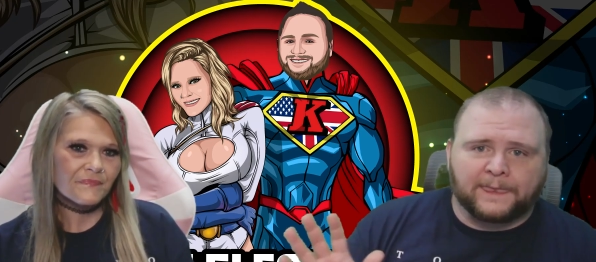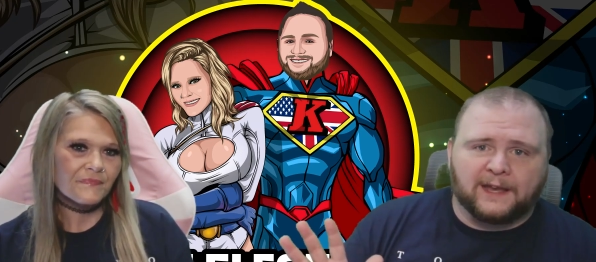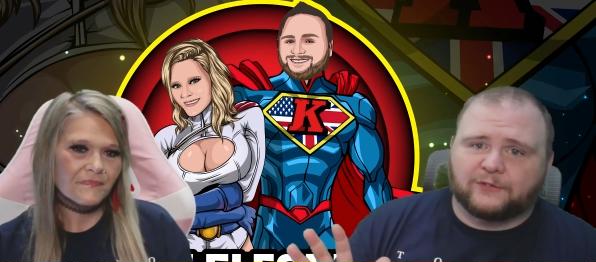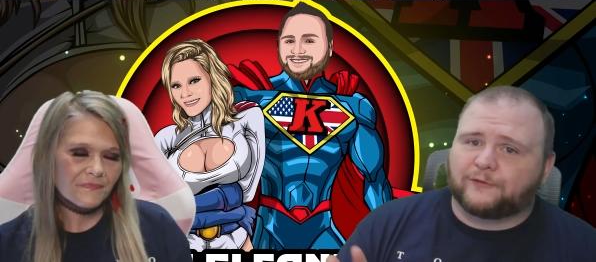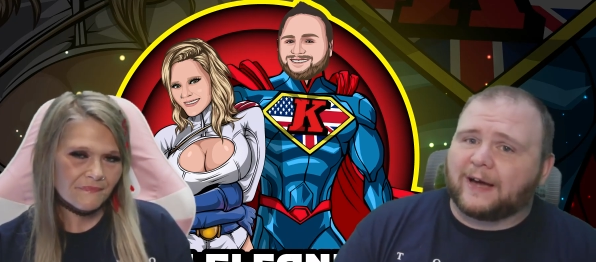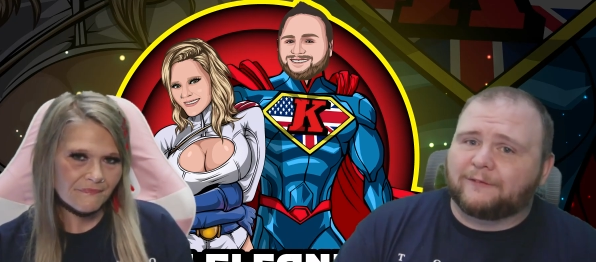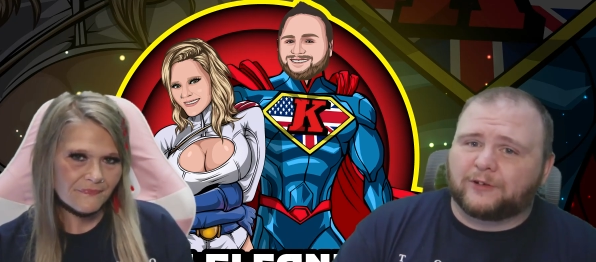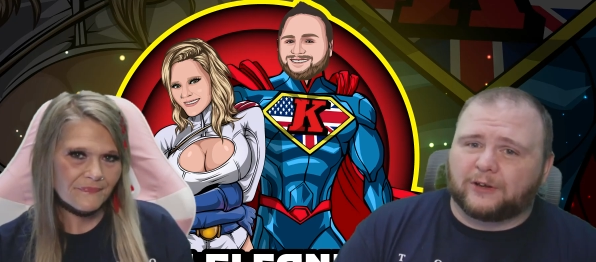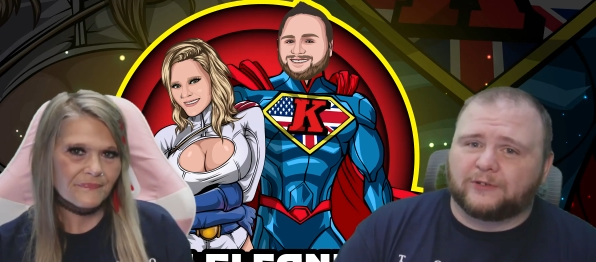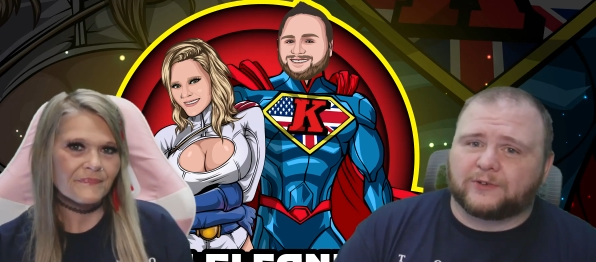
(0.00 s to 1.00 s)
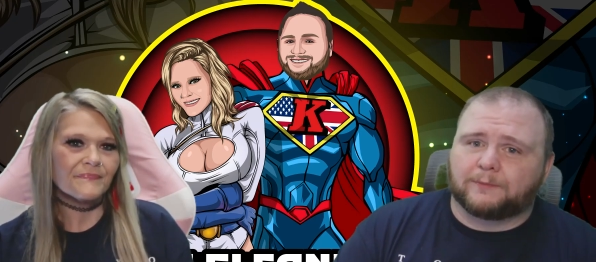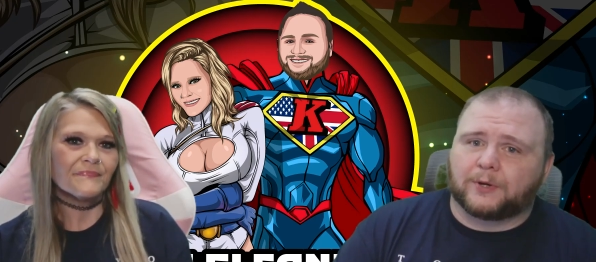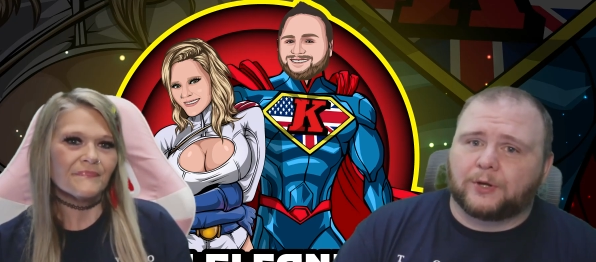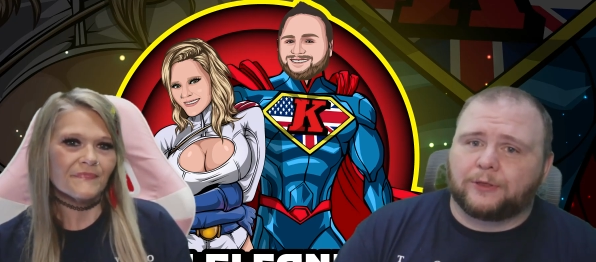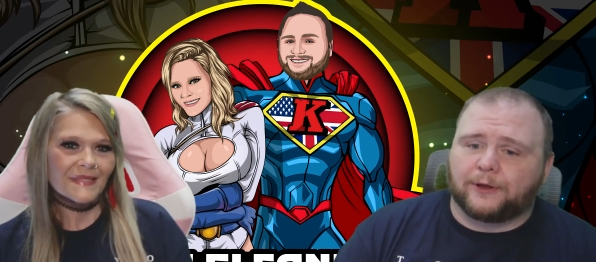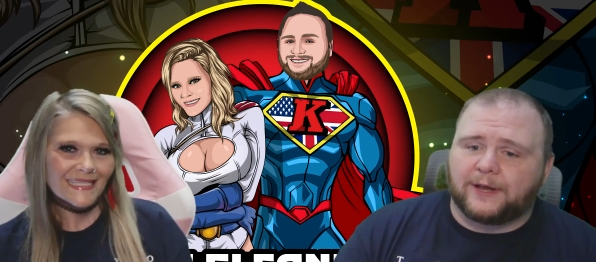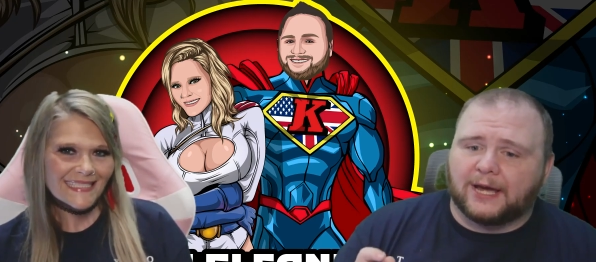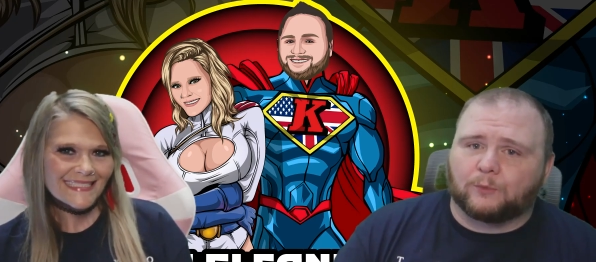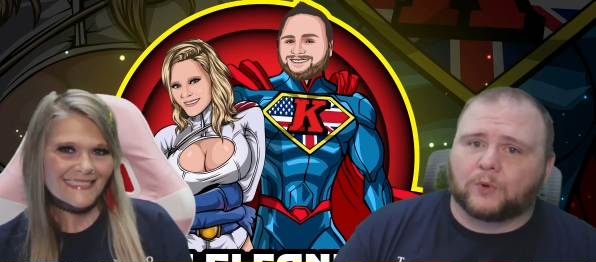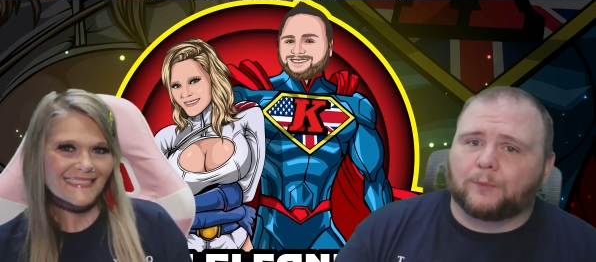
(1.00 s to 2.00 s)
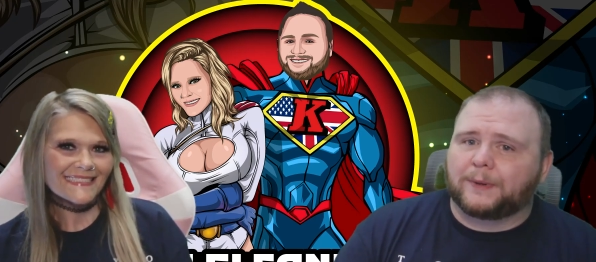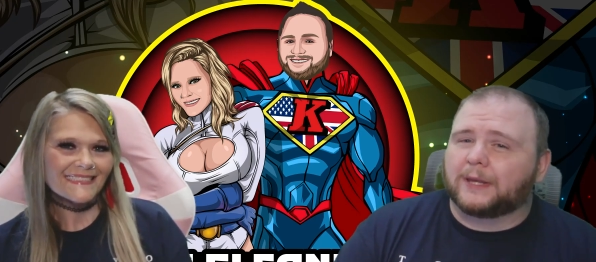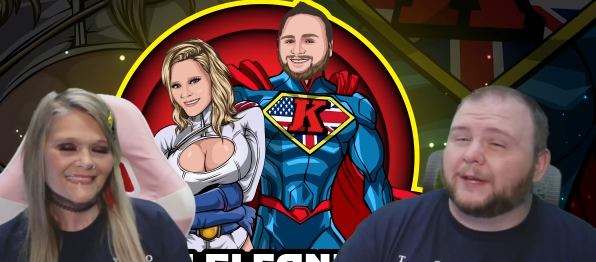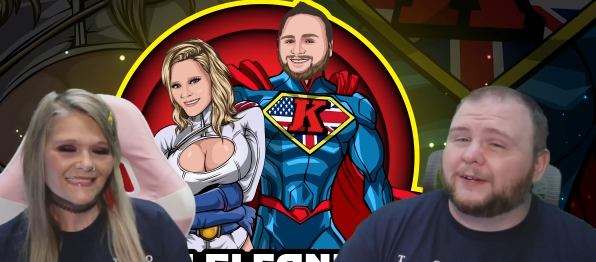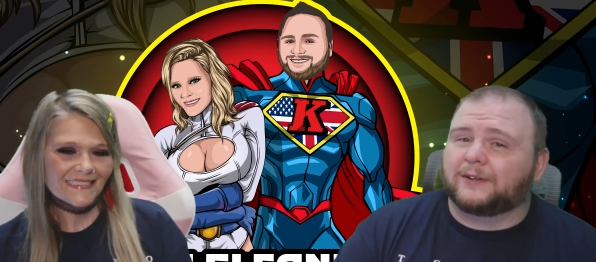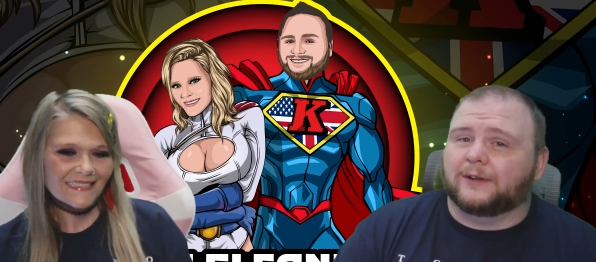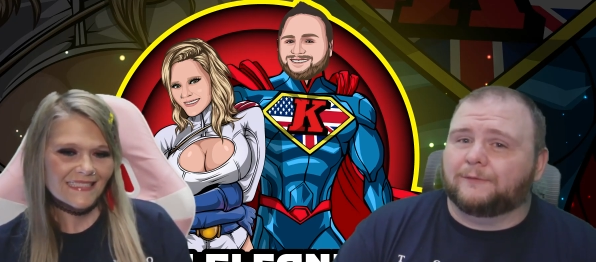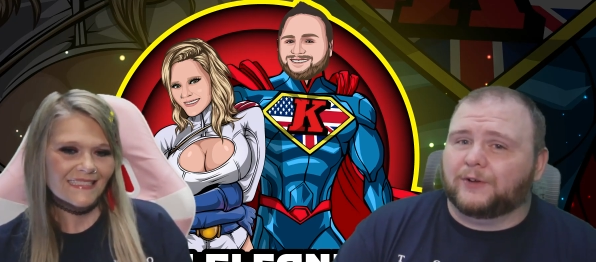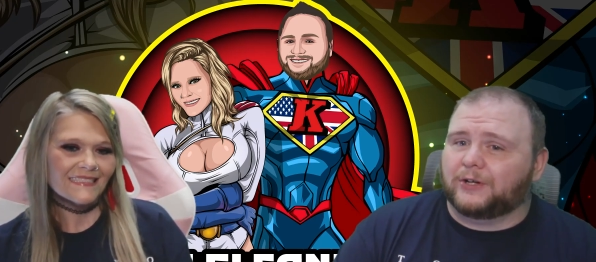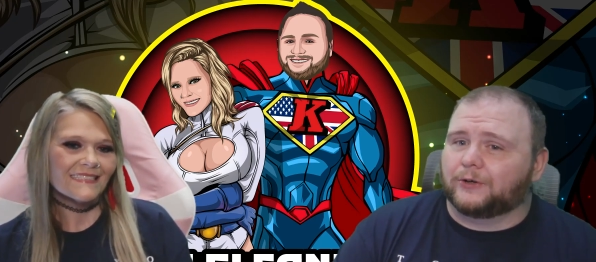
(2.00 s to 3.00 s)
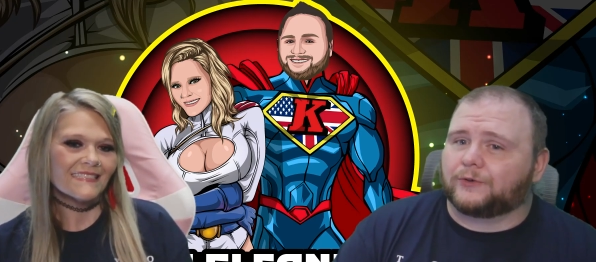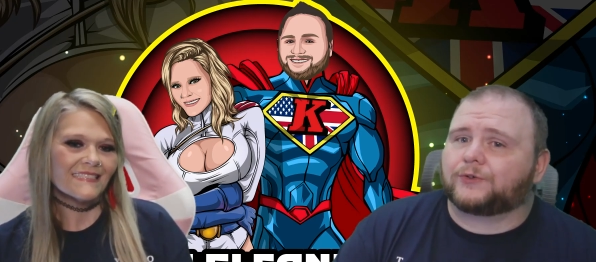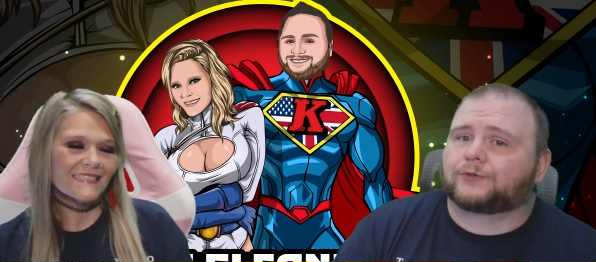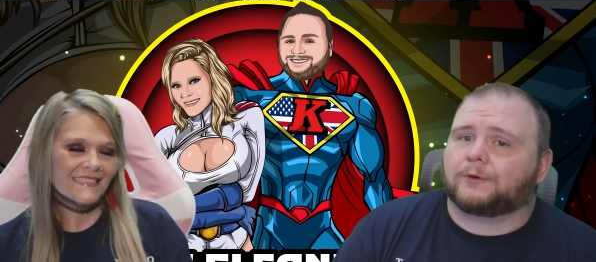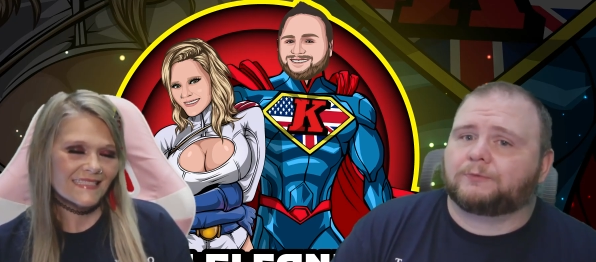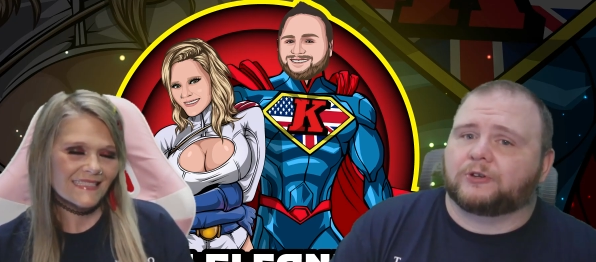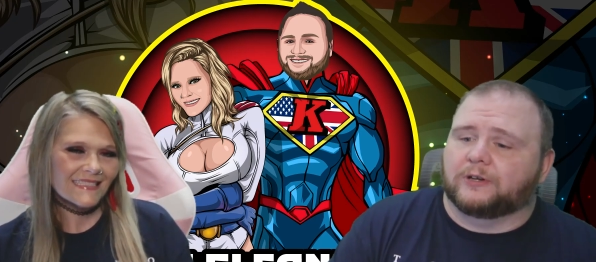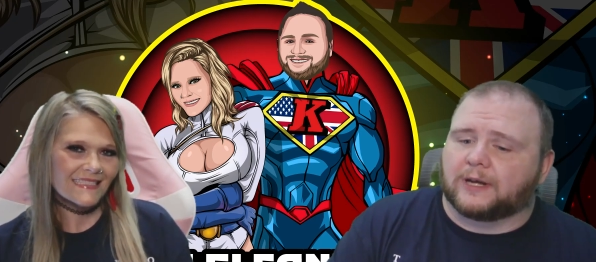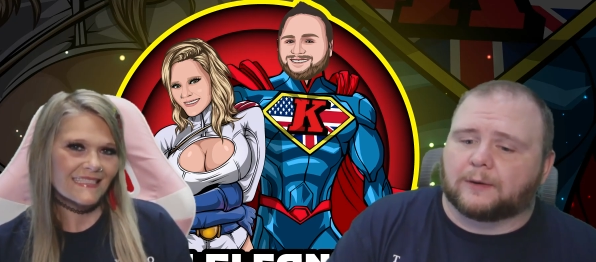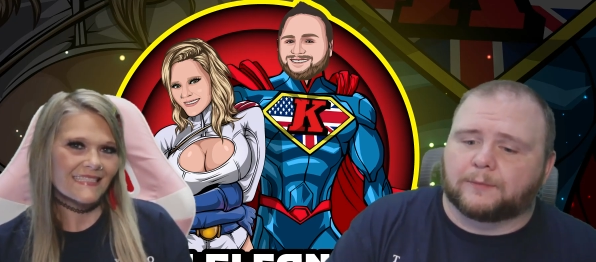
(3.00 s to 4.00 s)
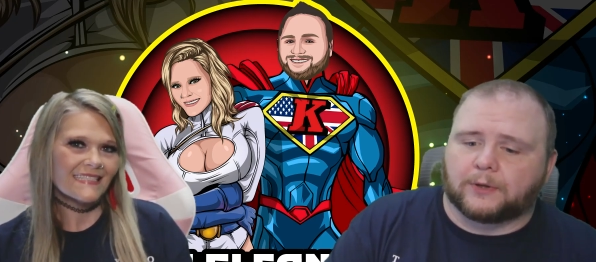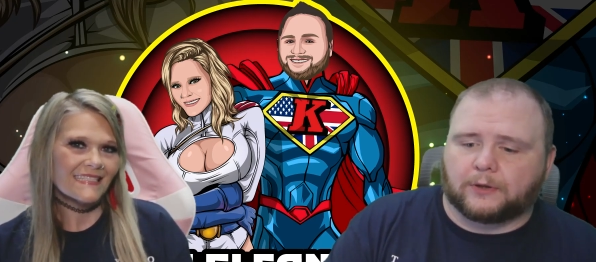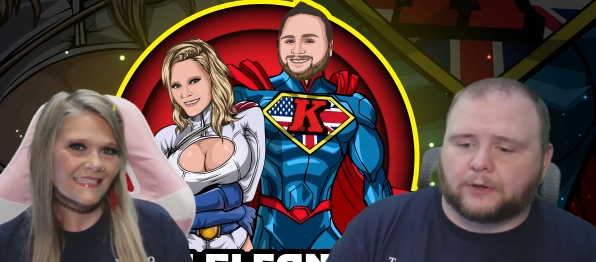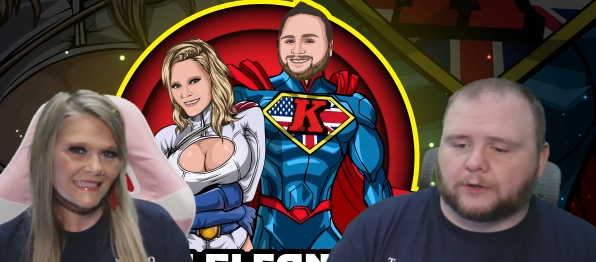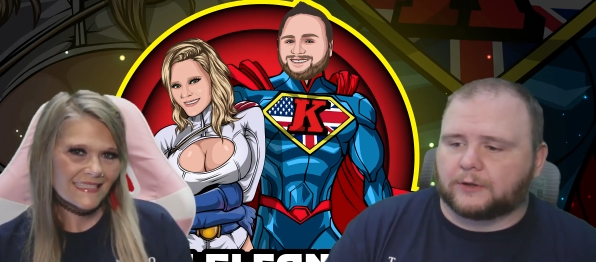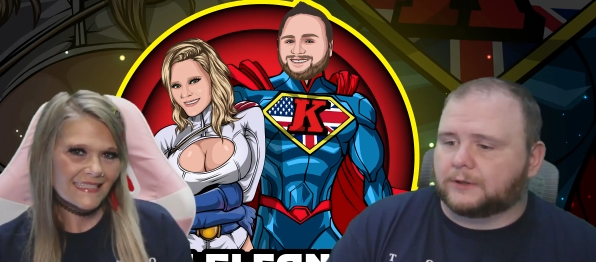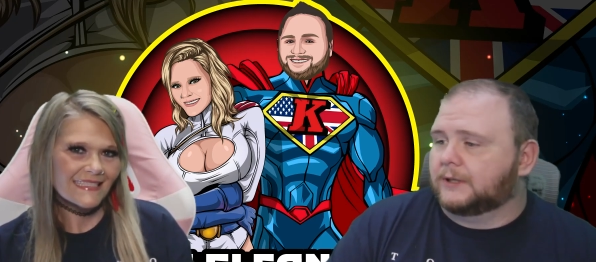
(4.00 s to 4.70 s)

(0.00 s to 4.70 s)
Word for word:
Speaker 1: It's $5 a month and that will be linked in the video description down below.